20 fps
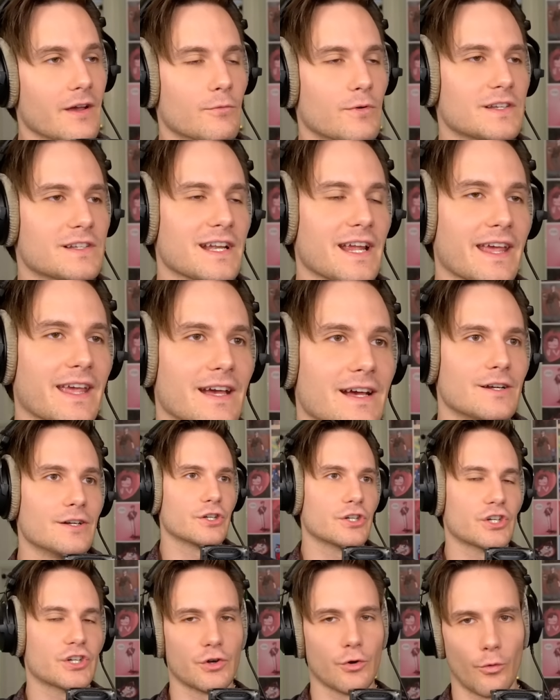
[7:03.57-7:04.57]
which, like,
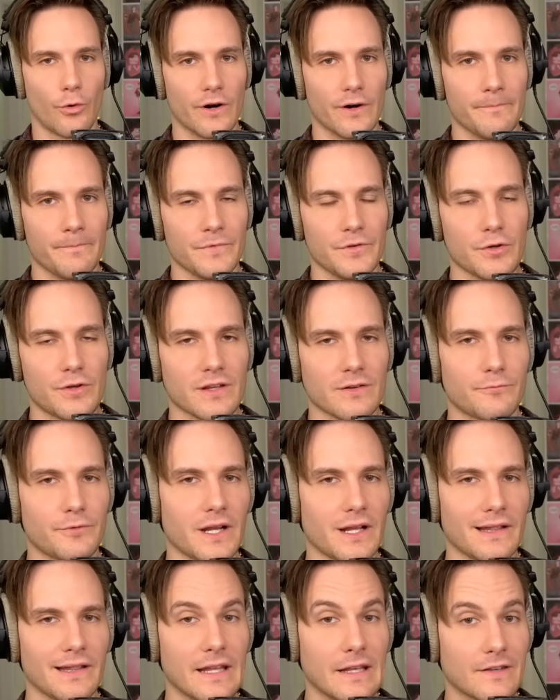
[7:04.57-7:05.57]
sure, you can
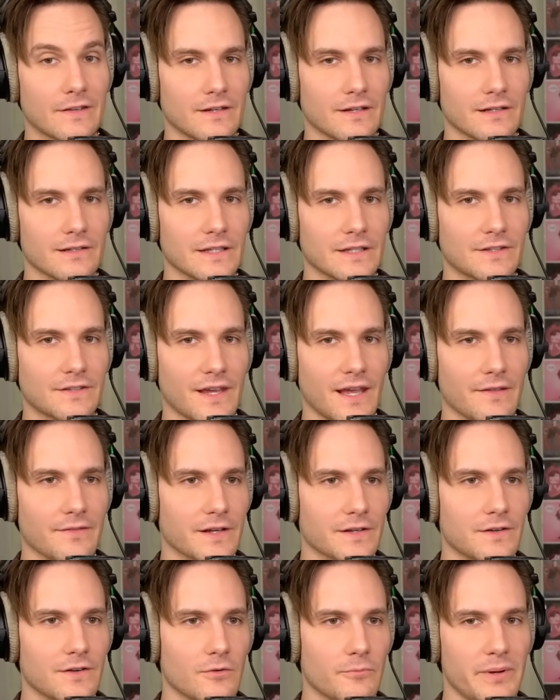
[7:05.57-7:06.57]
realistically say
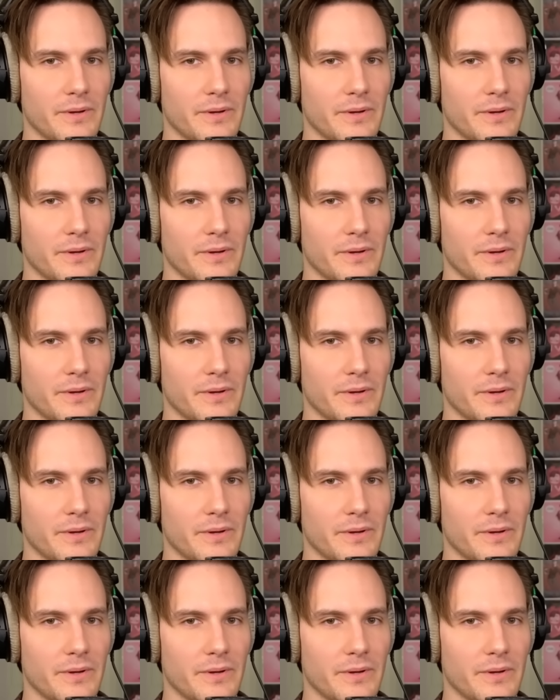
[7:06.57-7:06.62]
that, you know,